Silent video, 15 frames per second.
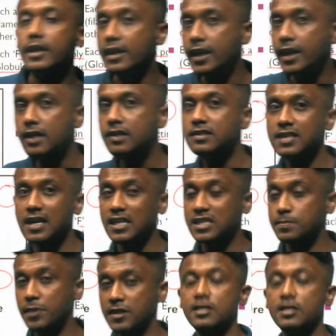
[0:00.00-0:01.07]
is a
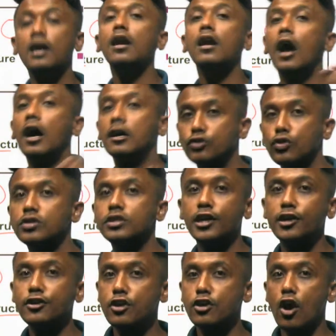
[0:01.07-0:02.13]
special
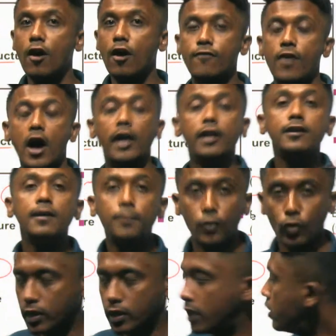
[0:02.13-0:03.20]
association of another
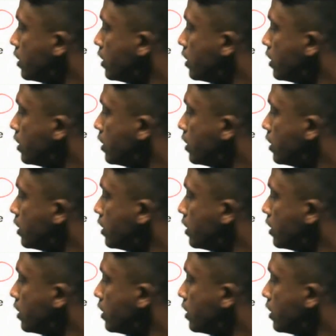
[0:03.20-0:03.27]
protein,